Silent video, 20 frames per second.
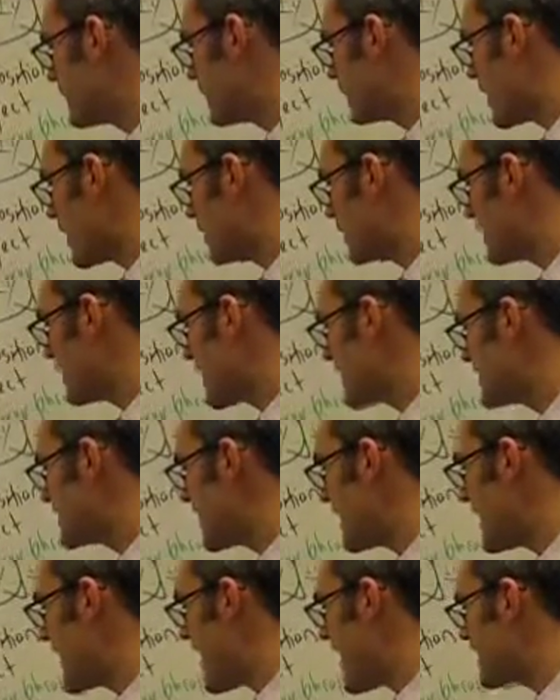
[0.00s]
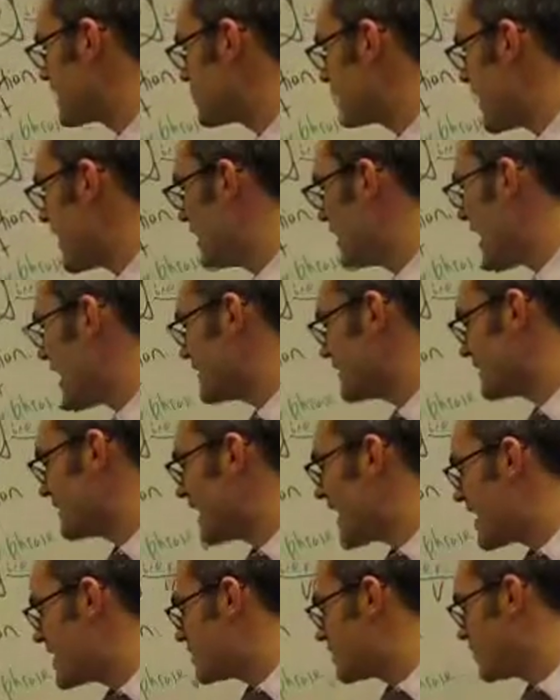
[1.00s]
Right? When I say as well as,
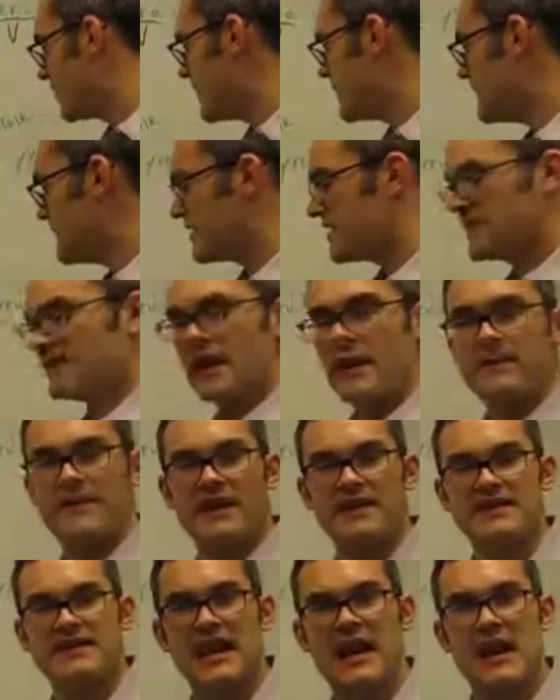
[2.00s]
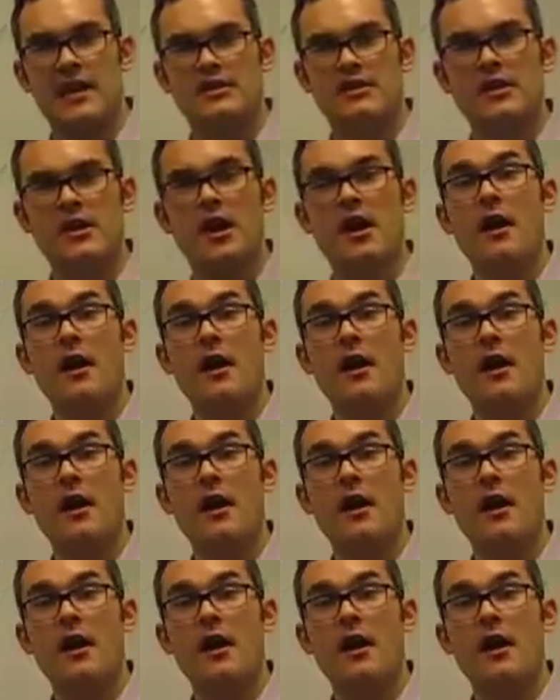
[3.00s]
logically it means the same thing as and.